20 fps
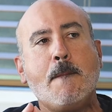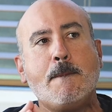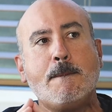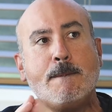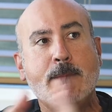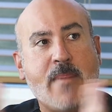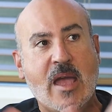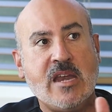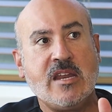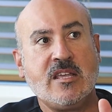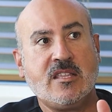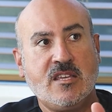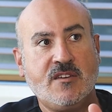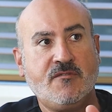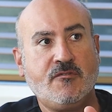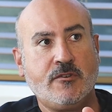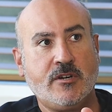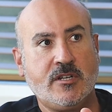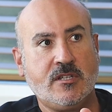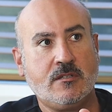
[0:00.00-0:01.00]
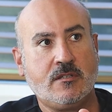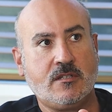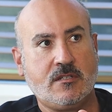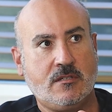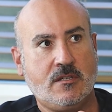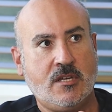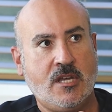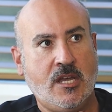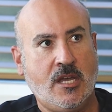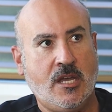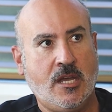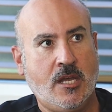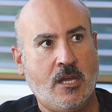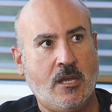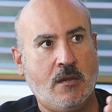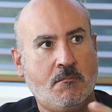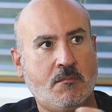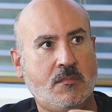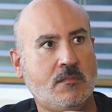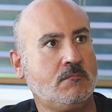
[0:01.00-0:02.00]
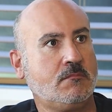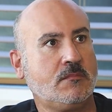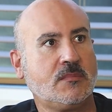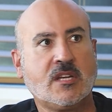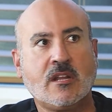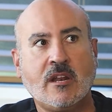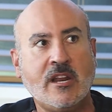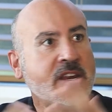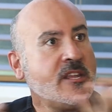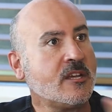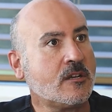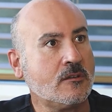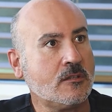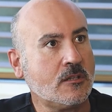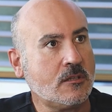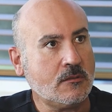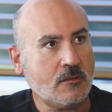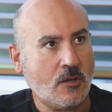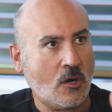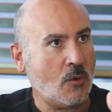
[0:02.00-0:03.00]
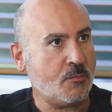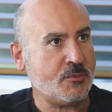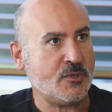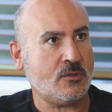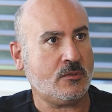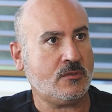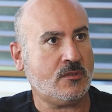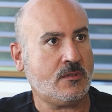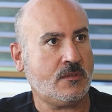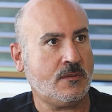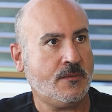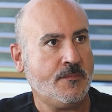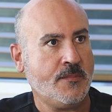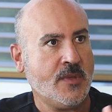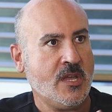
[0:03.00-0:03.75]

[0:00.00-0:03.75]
many different clinical options.